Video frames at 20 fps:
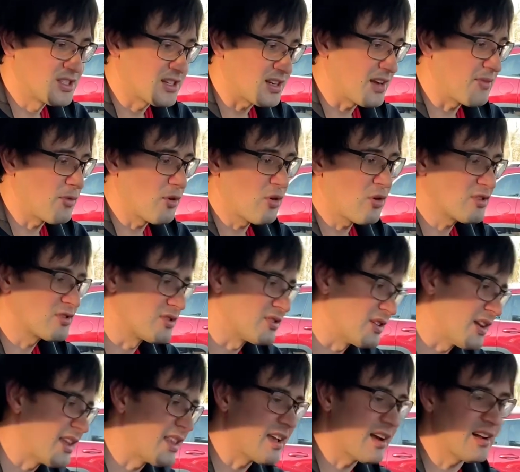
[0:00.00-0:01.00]
Traverse
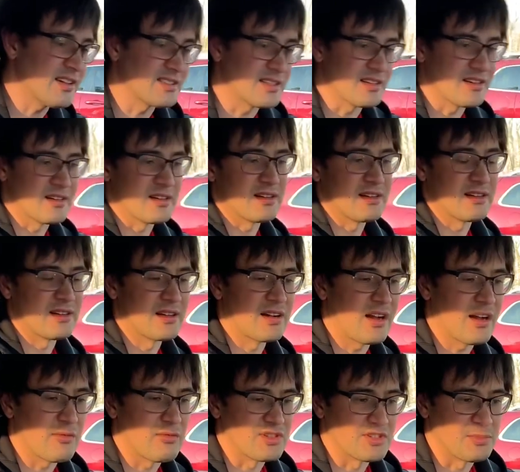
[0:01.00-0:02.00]
or any other
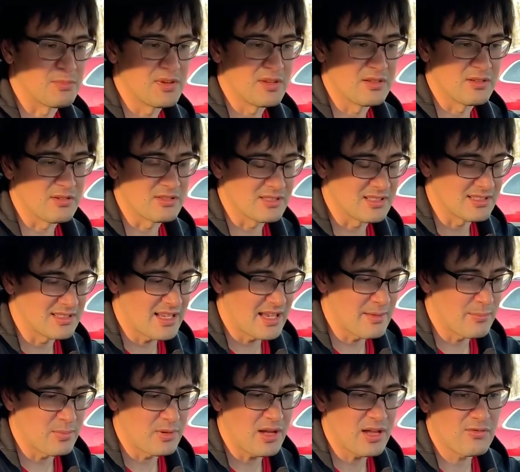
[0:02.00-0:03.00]
car which built on the
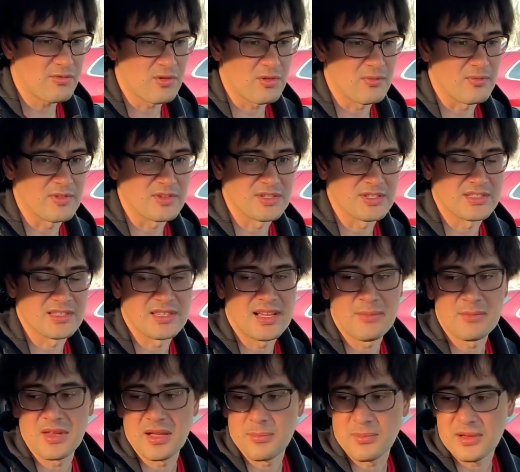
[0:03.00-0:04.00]
same platform, which is
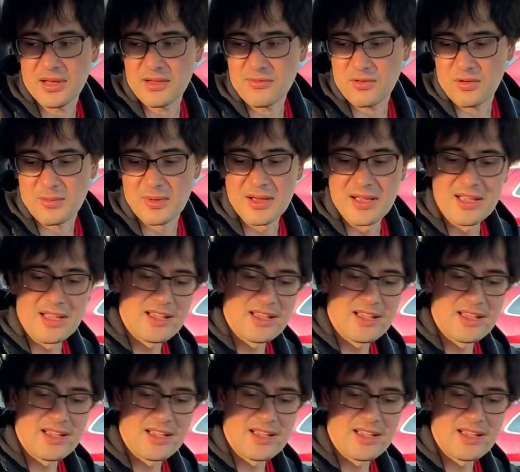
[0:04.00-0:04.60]
Lambda platform,